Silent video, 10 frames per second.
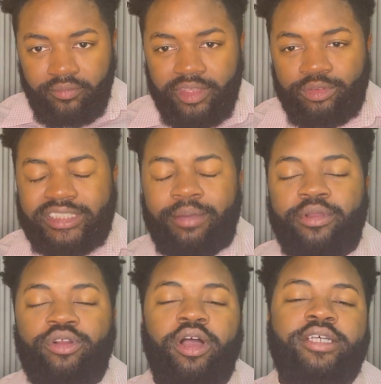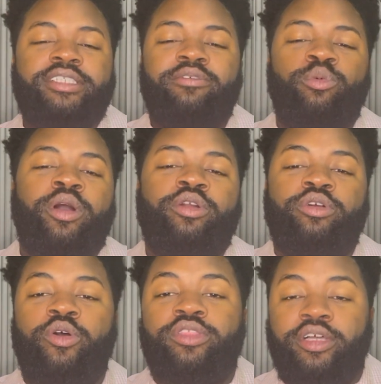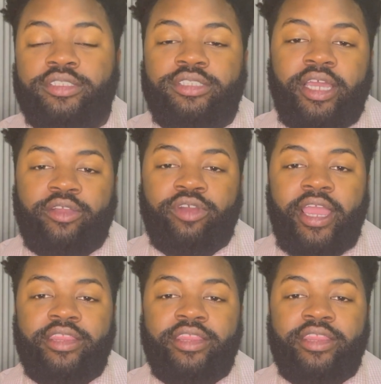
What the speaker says: was coming across even what growth looks like, right?